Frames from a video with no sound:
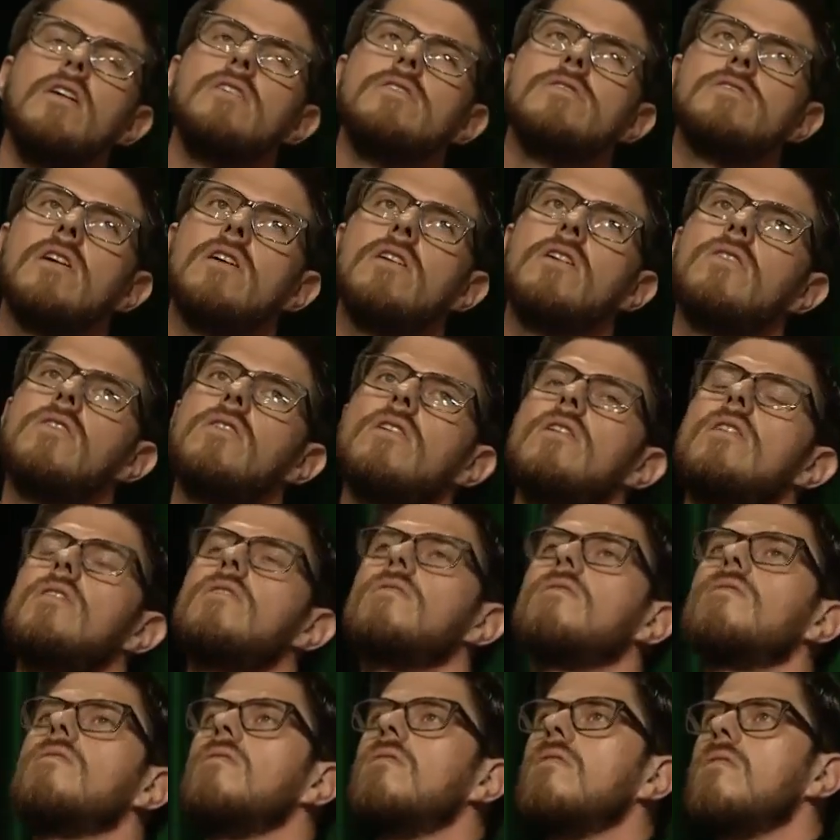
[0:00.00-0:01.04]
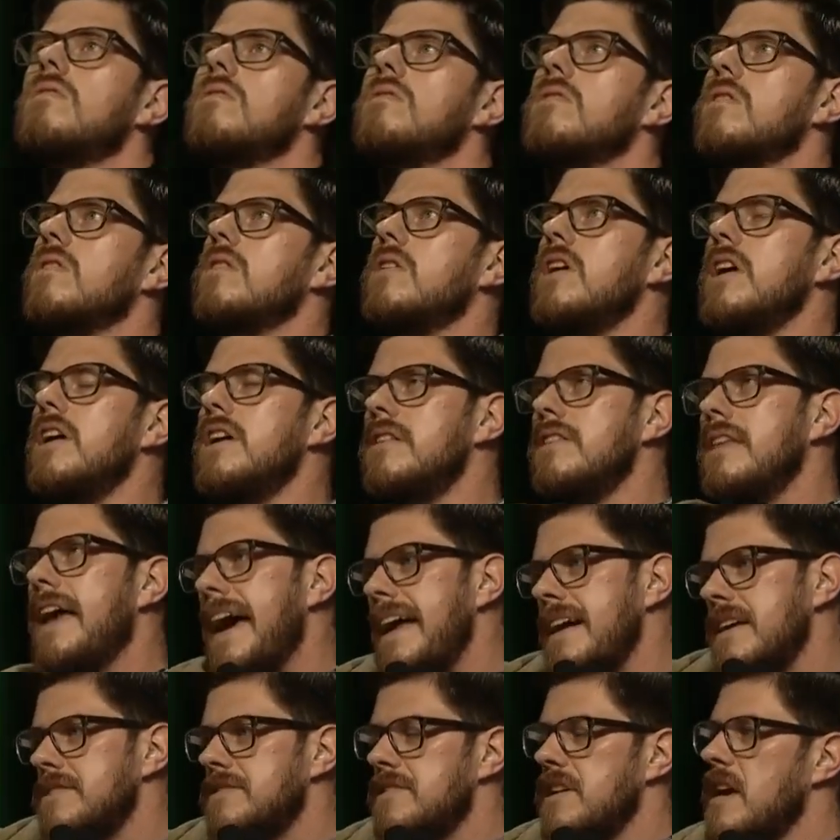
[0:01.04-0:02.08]
So in
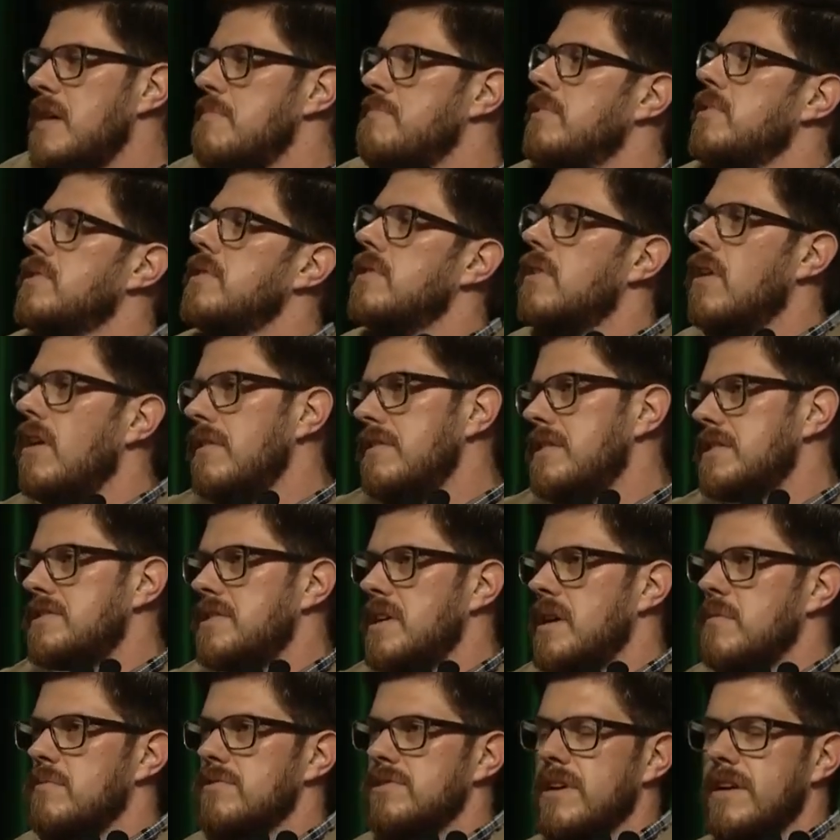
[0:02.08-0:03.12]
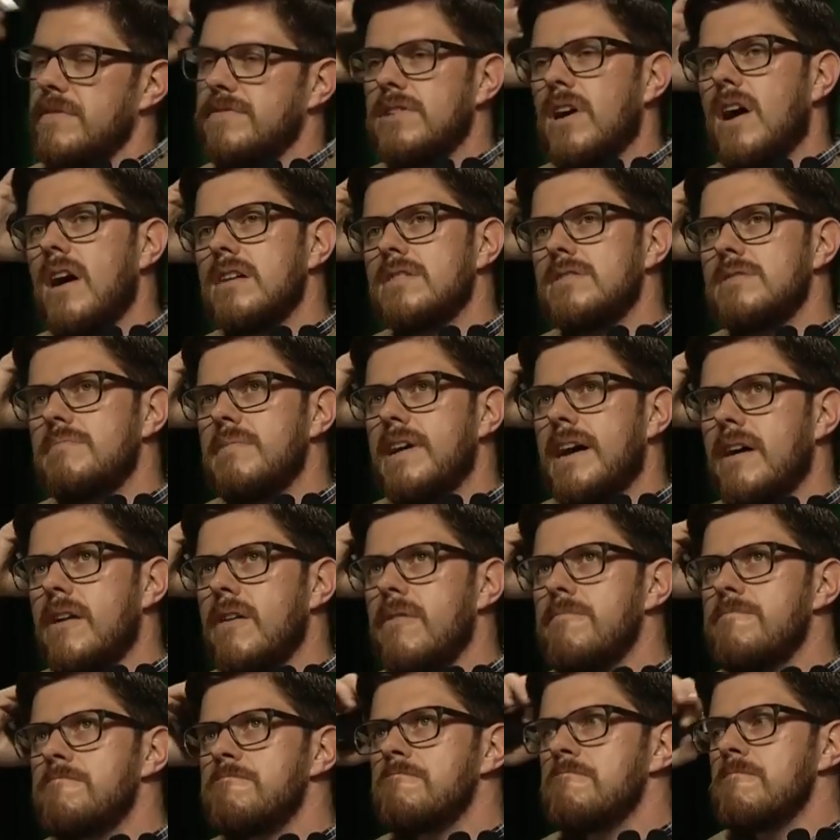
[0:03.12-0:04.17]
that example and all the examples I've talked
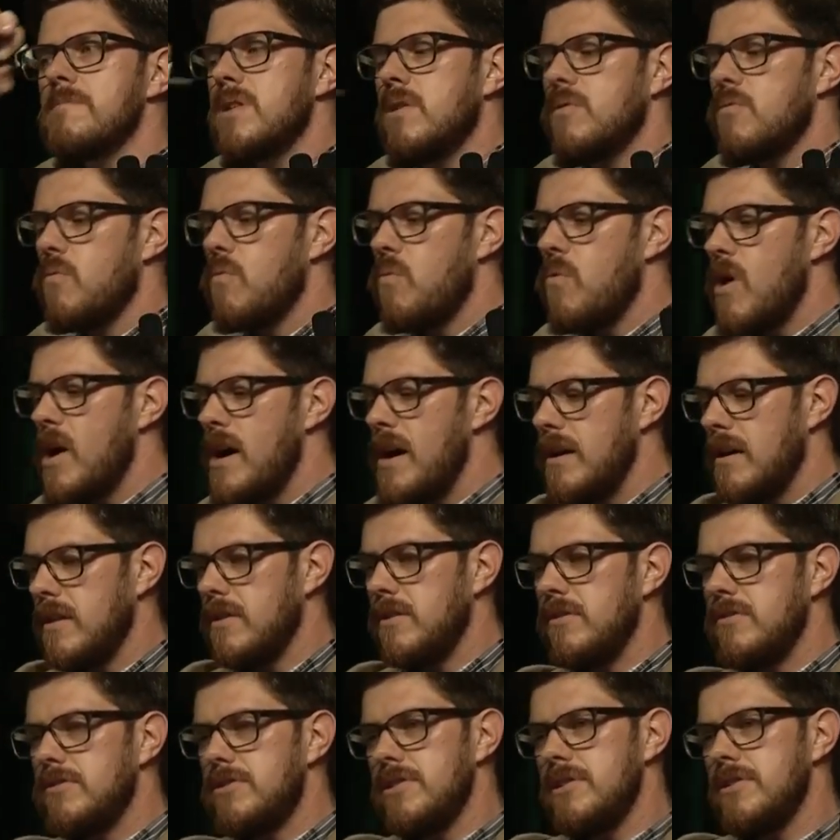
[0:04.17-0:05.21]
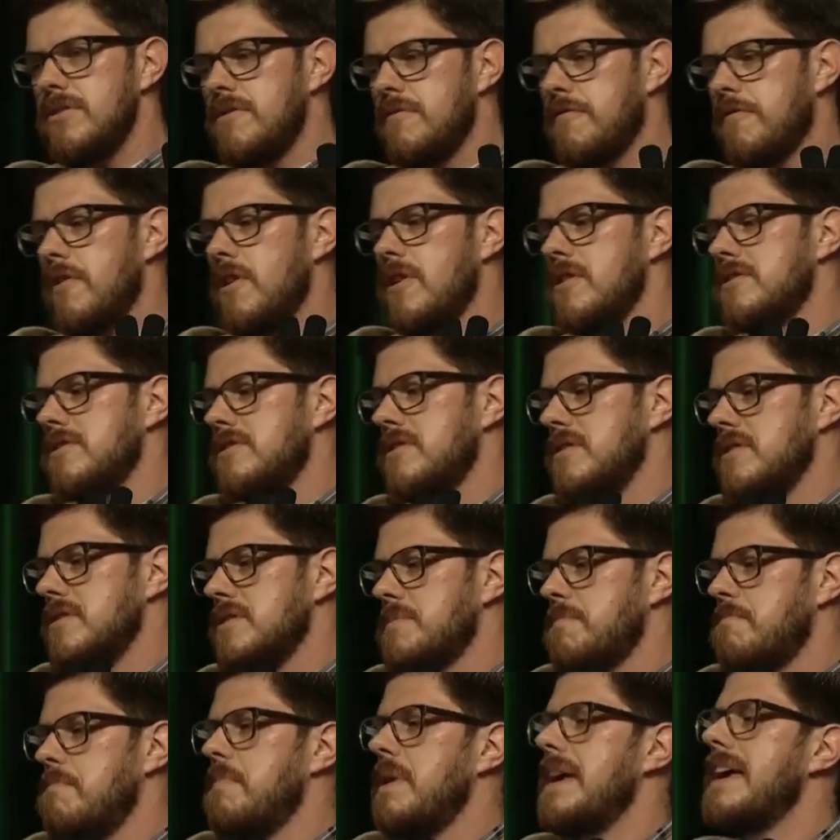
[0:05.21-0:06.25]
about, what you do first
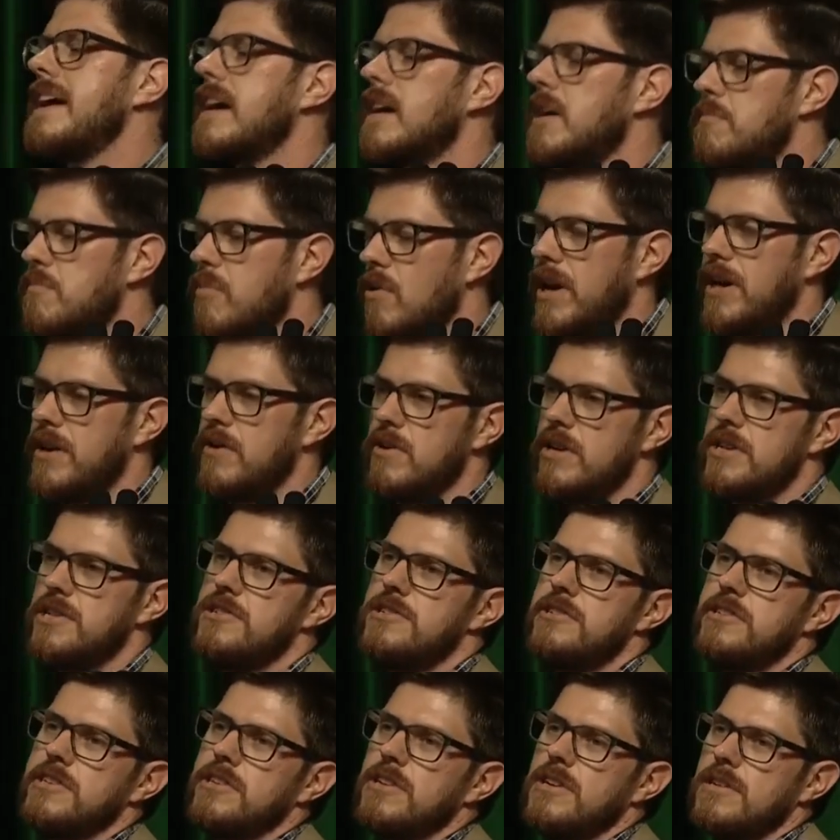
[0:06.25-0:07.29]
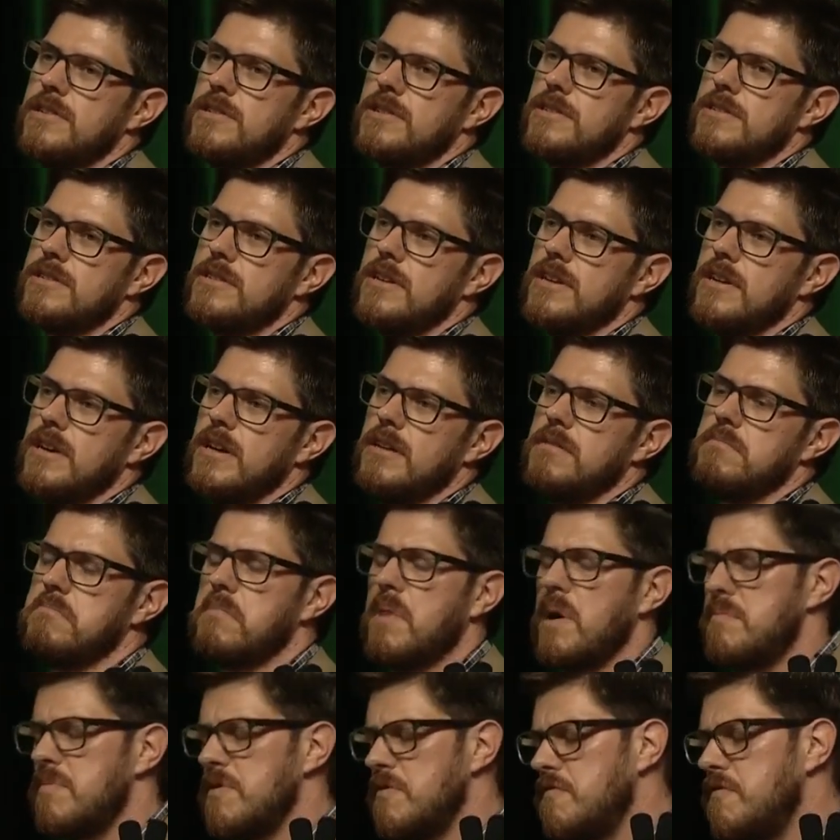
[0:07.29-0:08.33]
is pick a brain region you're interested in. It
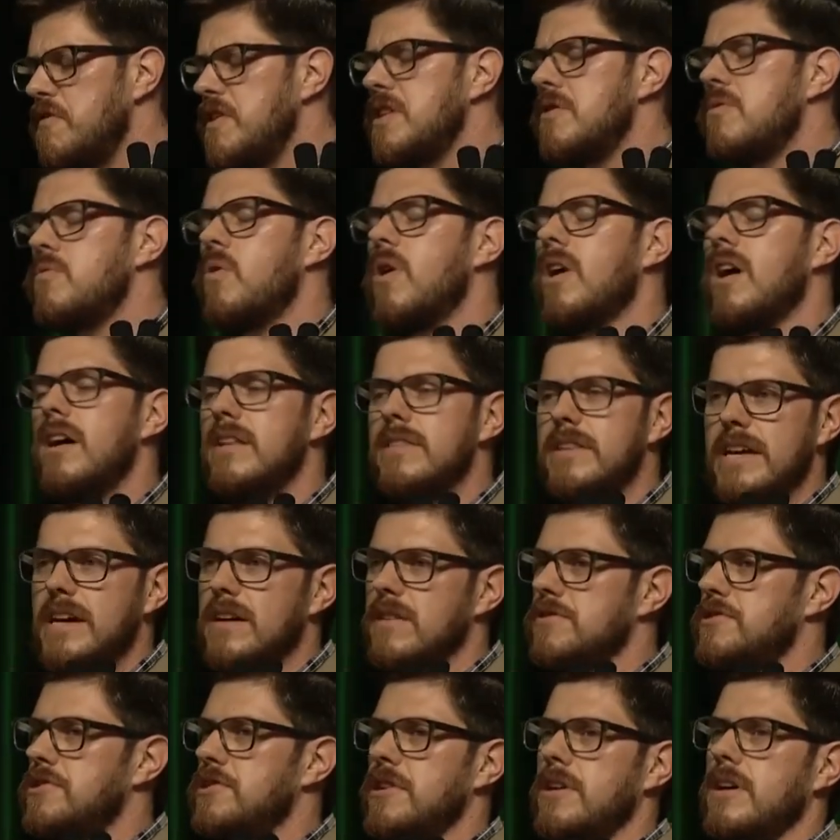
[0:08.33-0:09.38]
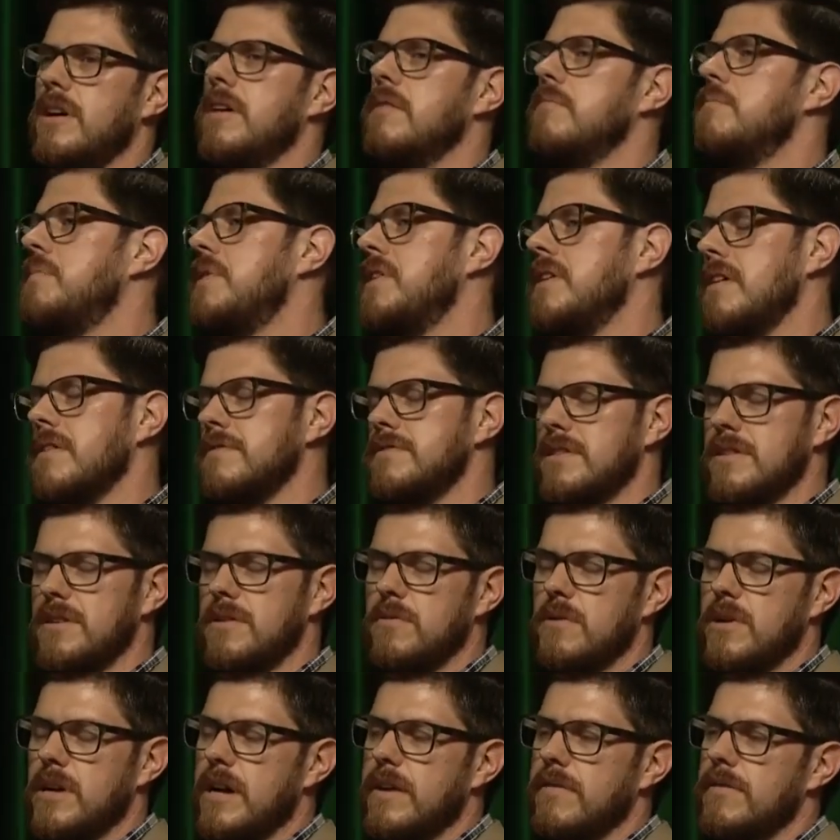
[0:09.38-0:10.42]
might be V1, the LGN, PFC,
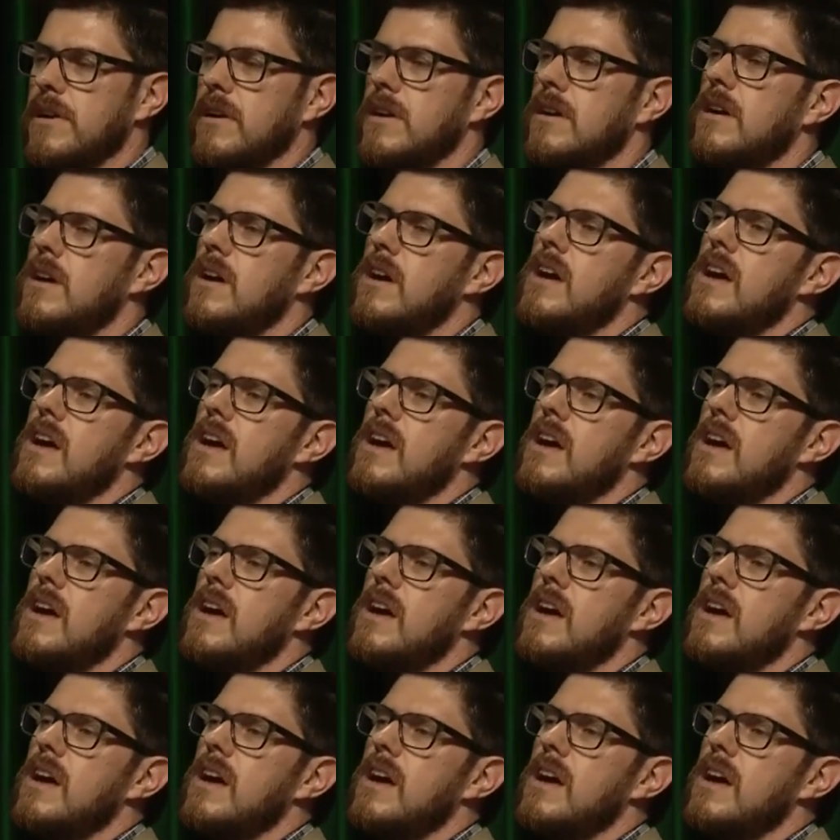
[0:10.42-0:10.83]
whatever.